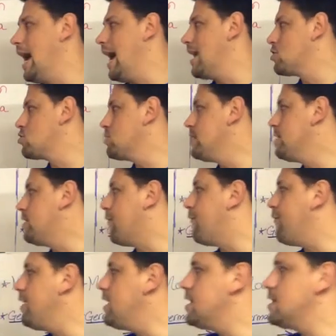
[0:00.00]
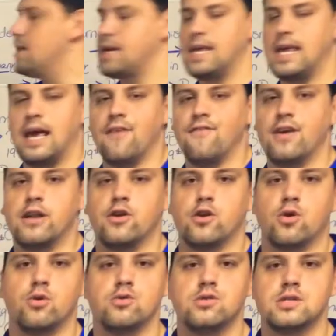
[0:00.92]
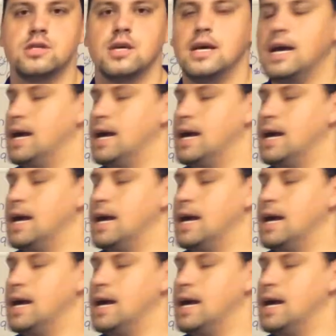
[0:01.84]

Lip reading: actually defeated the Kievan Rus,